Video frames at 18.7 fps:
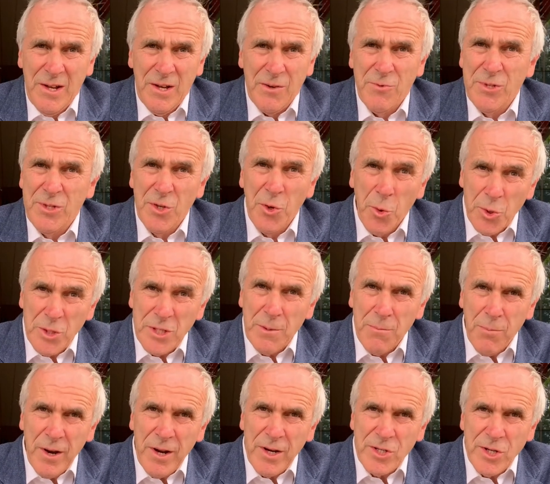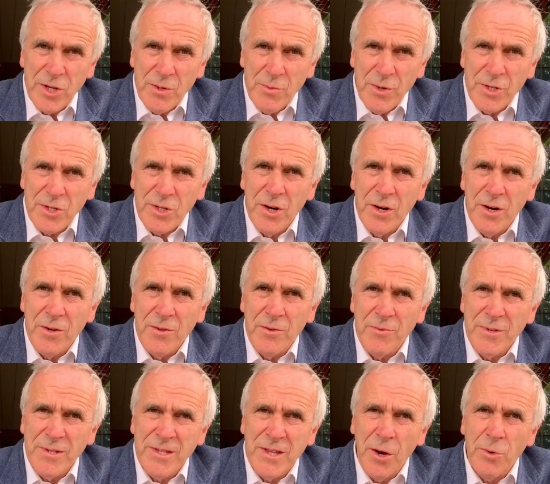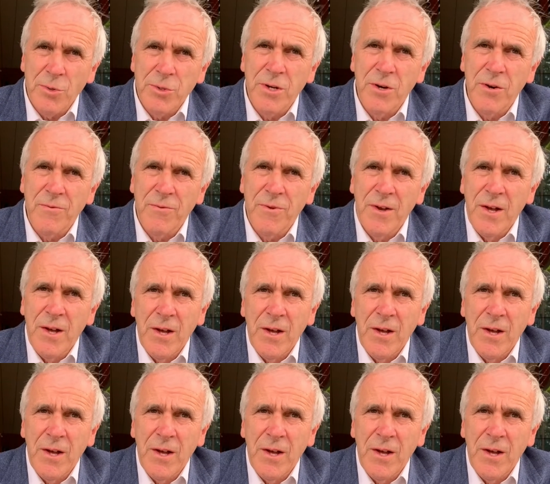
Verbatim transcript: resource depletion, which are the result of